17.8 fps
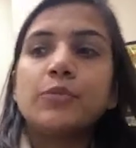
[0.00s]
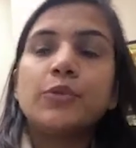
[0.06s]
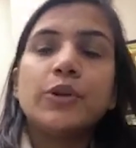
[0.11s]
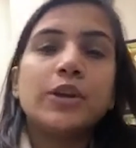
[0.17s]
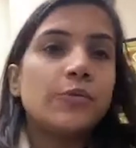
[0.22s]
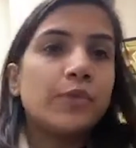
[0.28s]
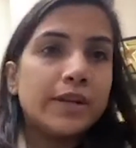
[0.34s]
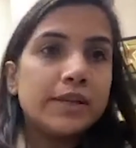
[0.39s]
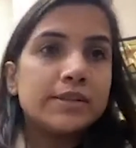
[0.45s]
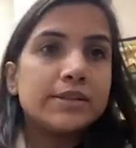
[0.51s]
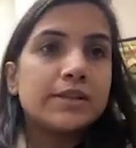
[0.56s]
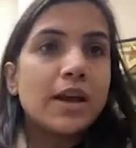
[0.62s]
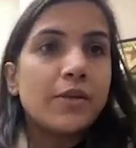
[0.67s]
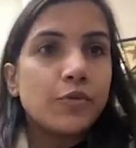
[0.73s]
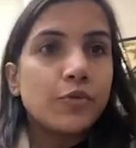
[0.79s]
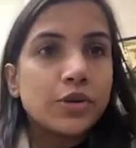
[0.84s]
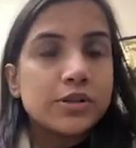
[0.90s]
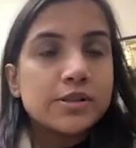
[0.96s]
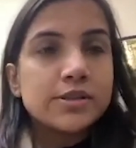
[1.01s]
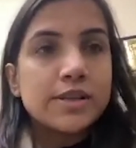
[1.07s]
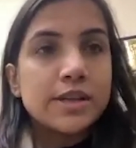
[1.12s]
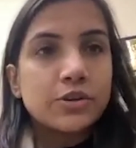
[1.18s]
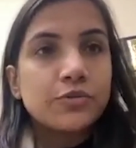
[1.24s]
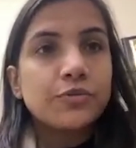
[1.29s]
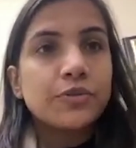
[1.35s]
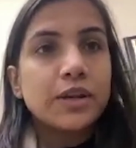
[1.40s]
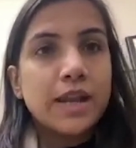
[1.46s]
we are a very diverse set
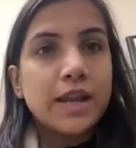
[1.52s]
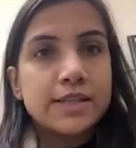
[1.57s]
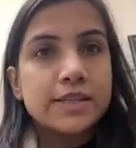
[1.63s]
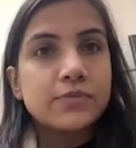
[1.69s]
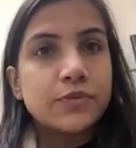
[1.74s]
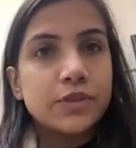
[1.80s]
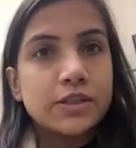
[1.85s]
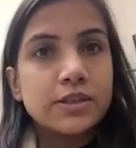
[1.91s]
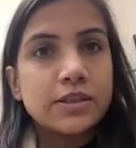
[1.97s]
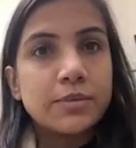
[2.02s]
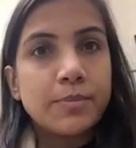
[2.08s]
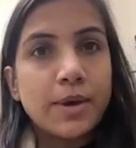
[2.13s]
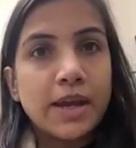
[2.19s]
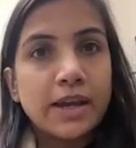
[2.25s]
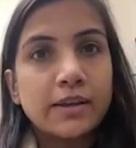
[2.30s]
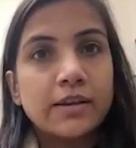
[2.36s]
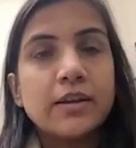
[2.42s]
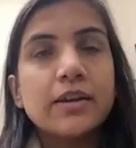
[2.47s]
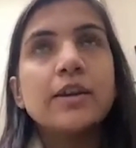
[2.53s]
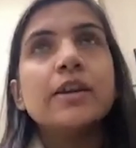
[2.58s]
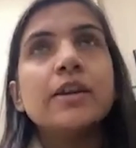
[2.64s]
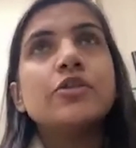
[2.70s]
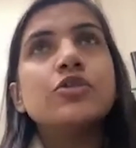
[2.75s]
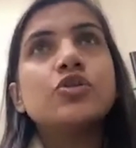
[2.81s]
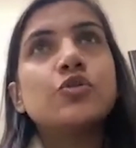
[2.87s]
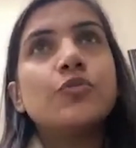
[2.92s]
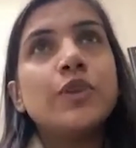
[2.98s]
of clients within the bank
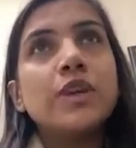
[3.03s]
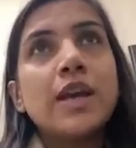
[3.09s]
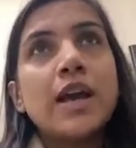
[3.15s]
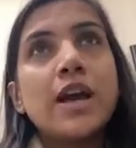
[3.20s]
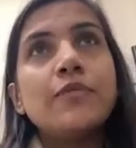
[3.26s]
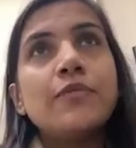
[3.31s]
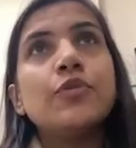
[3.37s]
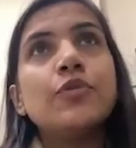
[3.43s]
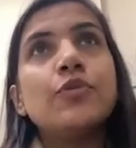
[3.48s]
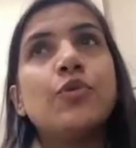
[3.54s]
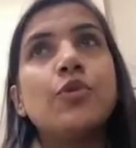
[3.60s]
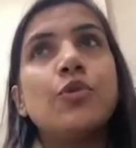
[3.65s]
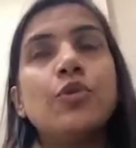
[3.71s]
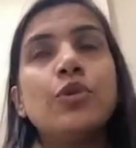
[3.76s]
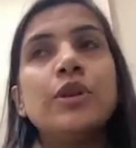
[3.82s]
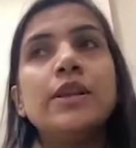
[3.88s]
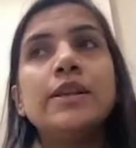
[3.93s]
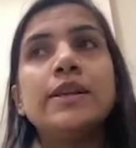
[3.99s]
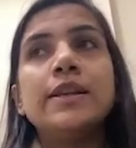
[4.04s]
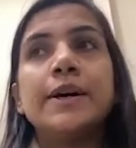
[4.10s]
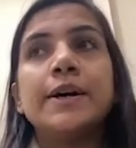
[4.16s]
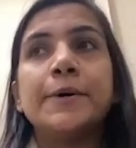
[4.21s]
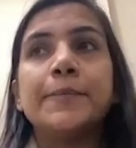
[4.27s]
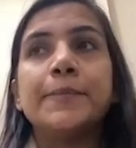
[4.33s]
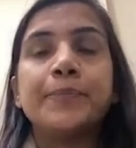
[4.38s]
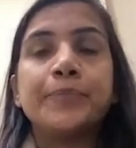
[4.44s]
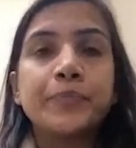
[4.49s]
so we have a whole
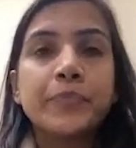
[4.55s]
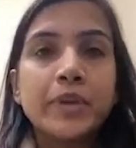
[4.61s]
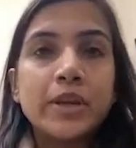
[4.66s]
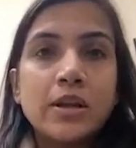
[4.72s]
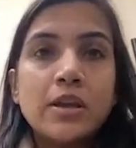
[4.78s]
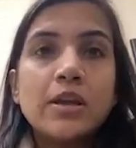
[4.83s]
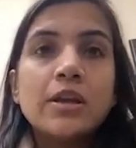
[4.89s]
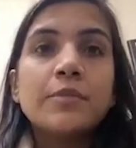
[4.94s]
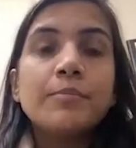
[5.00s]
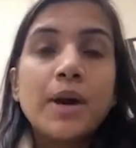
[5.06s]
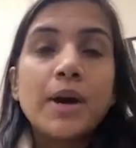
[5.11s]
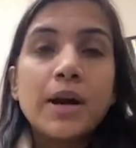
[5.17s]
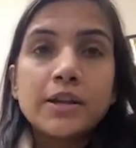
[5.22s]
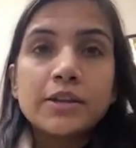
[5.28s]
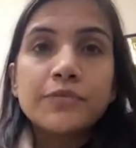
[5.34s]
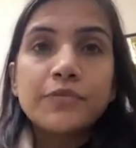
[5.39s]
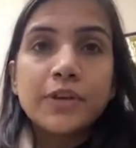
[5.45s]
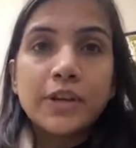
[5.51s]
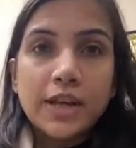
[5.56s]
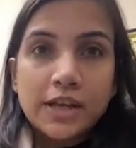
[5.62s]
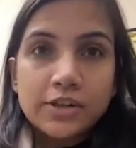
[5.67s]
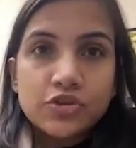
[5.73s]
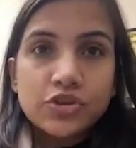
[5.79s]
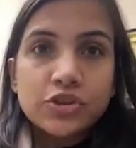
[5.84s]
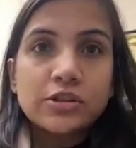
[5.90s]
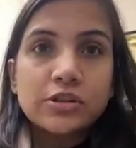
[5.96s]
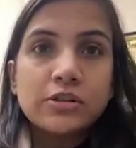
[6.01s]
um, bharat
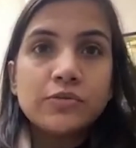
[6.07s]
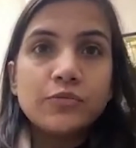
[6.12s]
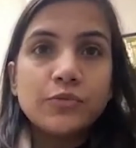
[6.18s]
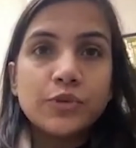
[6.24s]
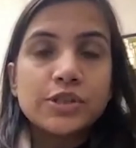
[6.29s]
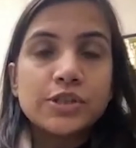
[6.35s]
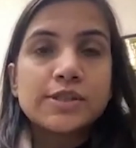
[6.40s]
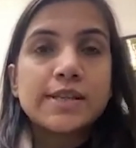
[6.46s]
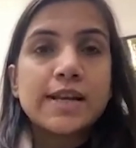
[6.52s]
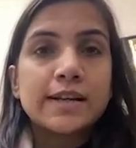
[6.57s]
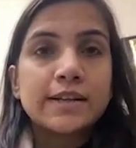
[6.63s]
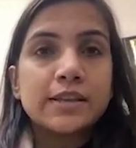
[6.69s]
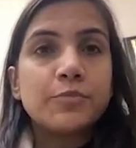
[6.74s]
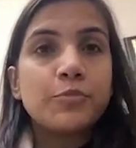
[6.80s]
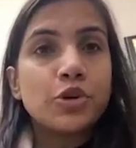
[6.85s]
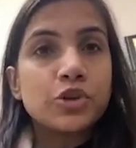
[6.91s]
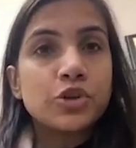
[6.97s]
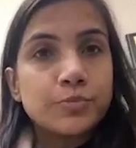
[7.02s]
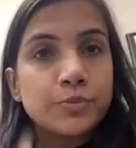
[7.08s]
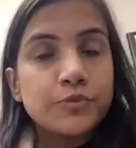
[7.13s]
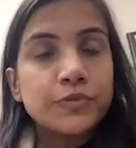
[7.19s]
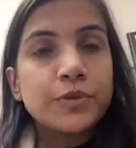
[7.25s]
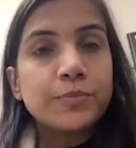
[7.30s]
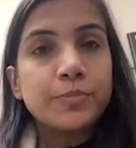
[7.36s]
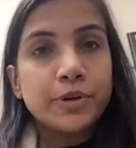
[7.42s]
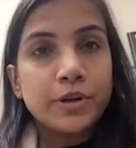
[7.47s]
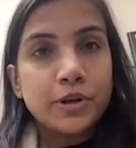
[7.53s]
financial which is at the bottom of
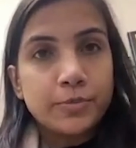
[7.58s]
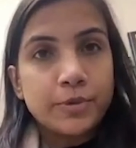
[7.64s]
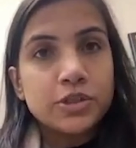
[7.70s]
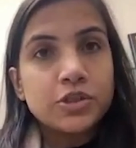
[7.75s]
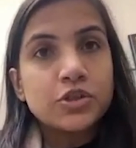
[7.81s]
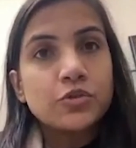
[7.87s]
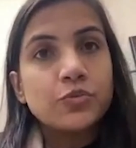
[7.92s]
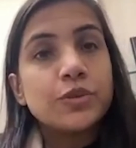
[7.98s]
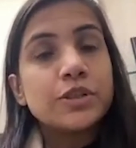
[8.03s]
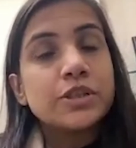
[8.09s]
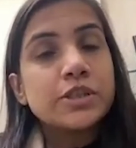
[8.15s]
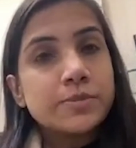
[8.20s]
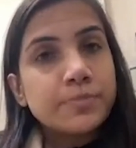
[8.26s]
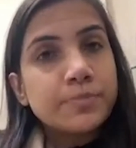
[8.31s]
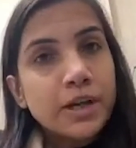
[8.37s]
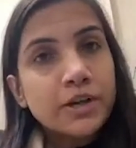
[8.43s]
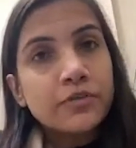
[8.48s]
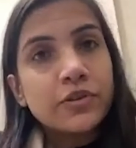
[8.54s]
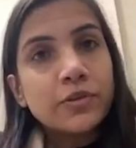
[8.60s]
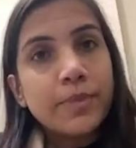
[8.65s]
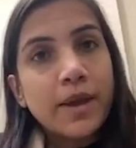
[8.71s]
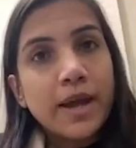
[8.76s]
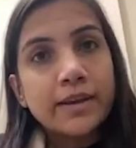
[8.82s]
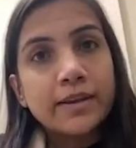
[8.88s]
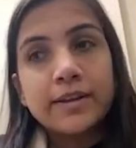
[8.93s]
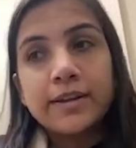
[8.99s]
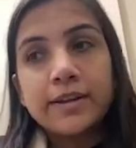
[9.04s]
the pyramid which is part of the
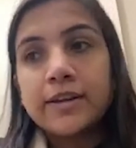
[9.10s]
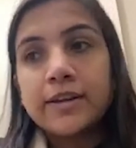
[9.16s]
bank